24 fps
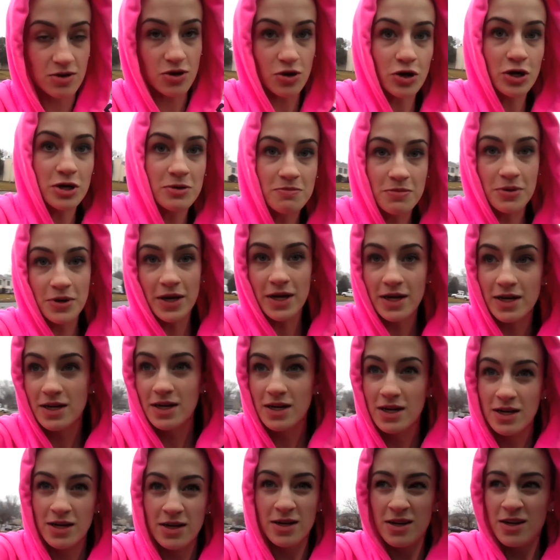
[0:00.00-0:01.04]
good, but
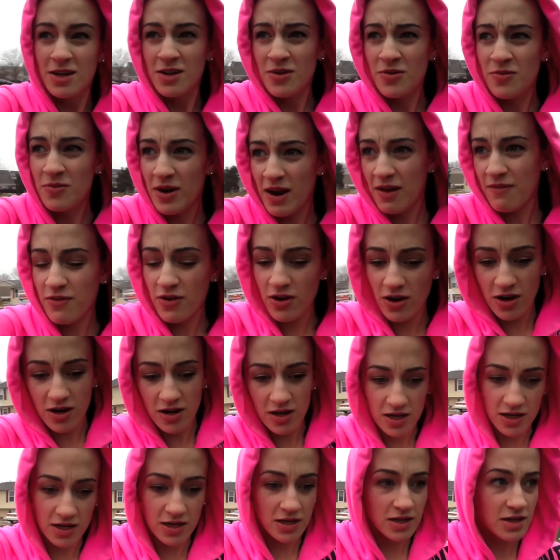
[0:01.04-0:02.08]
whatever.
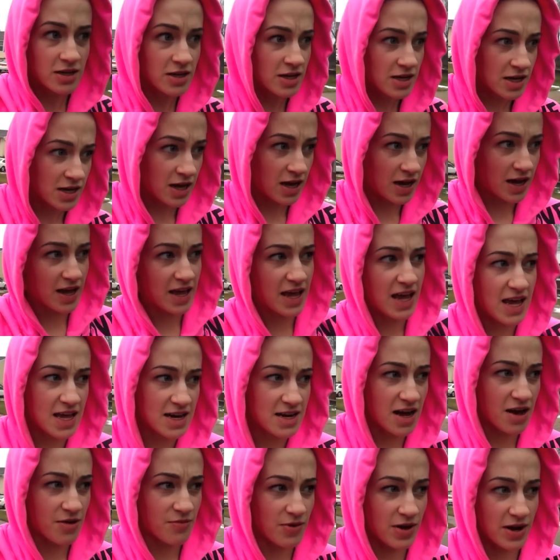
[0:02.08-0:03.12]
I
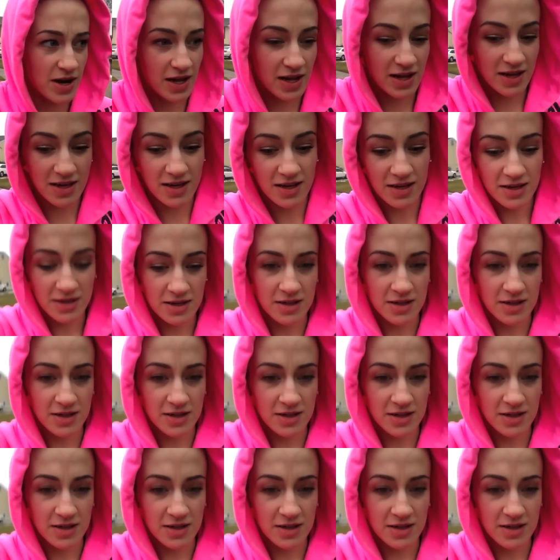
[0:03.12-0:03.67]
hate not running.